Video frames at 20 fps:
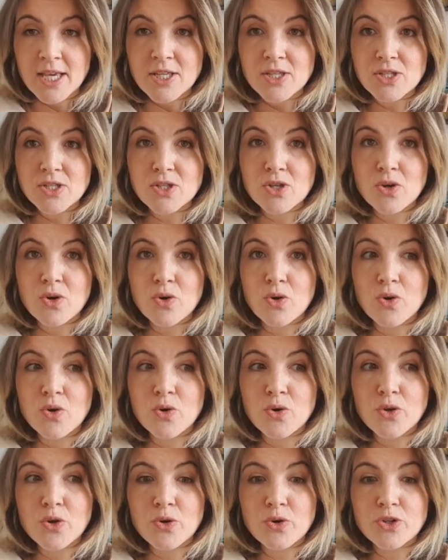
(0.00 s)

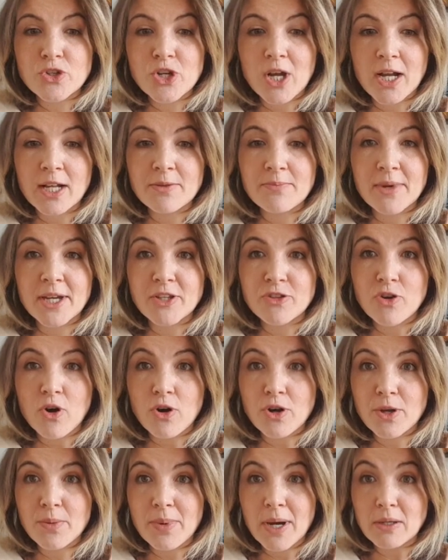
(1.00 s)
So your child may
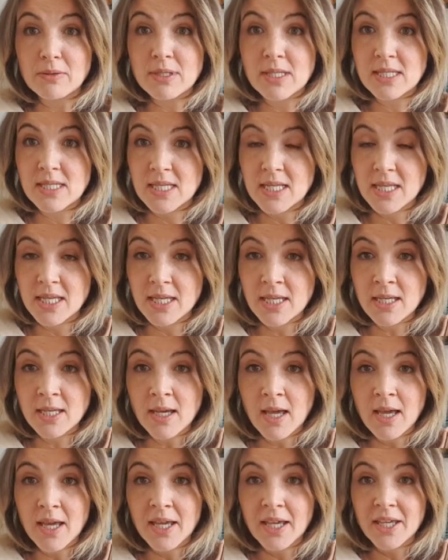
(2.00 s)
talk about
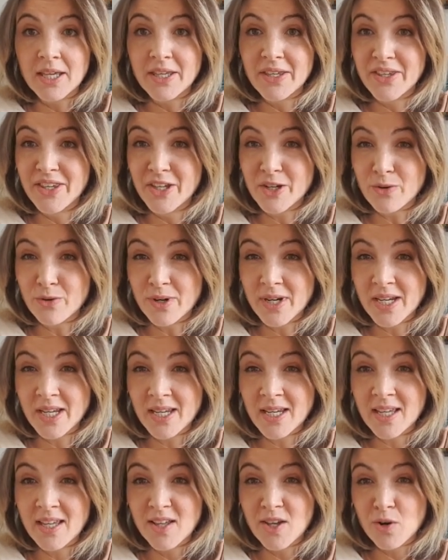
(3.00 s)
seeing,
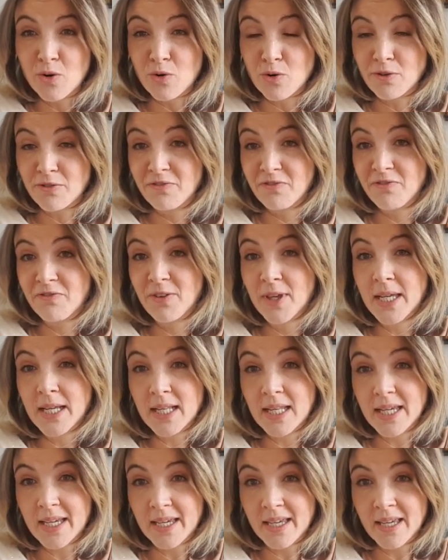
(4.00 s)
hearing, or
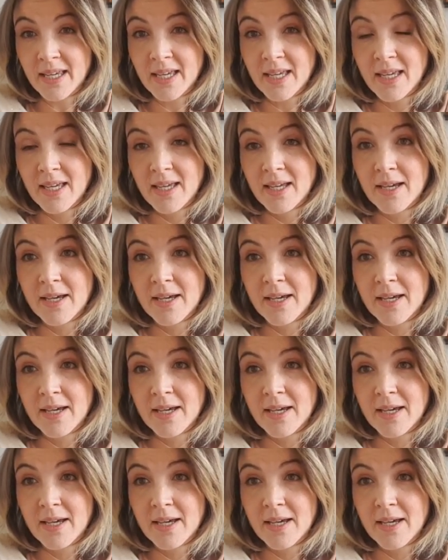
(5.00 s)
feeling